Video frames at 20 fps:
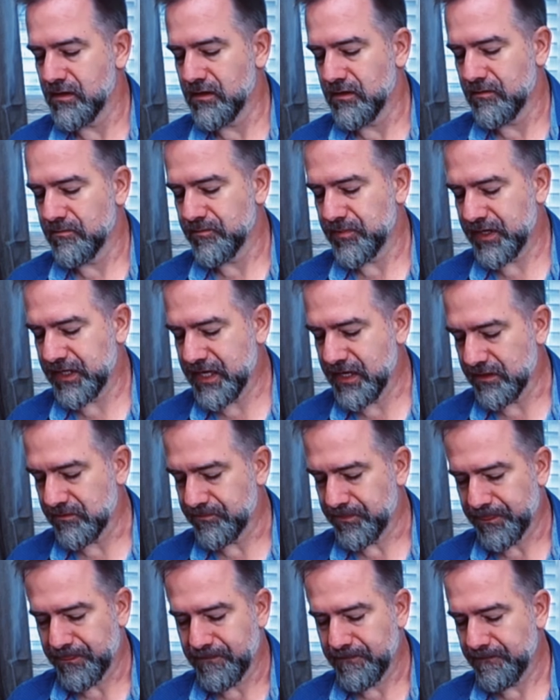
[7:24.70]
But again,
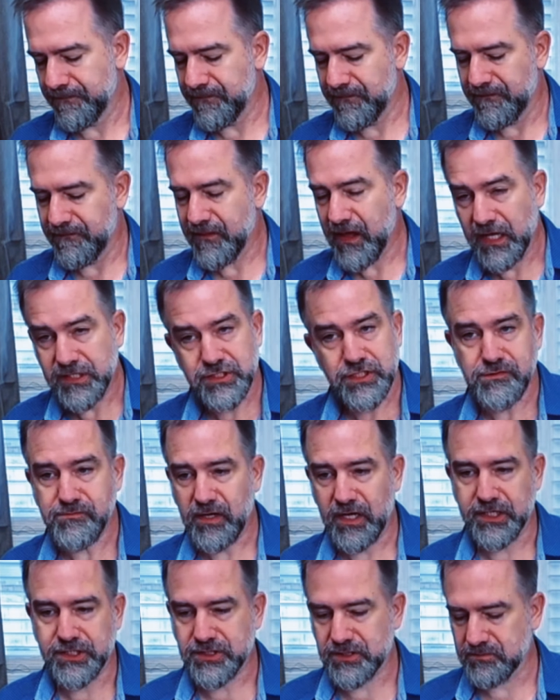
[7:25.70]
not too
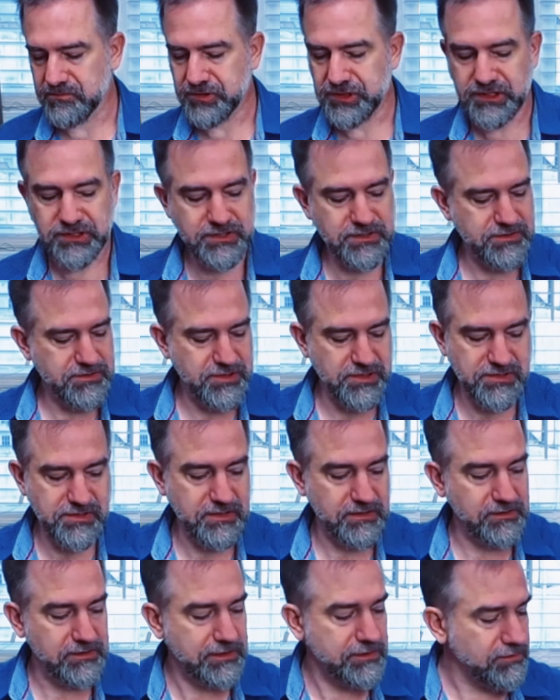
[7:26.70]
much. Just a
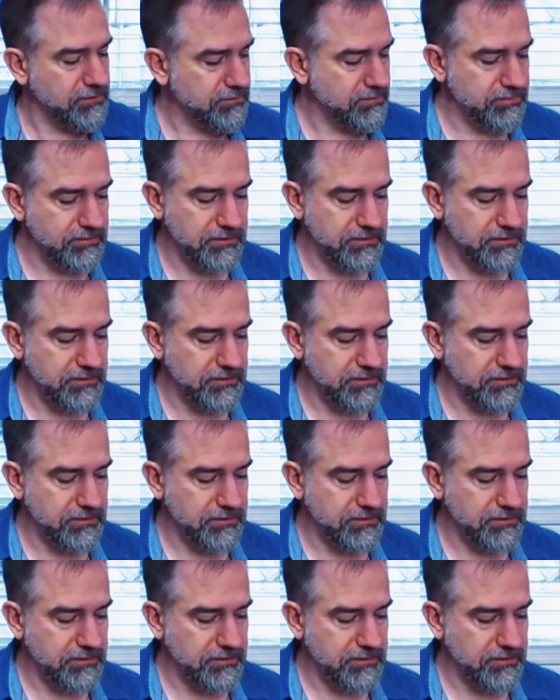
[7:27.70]
little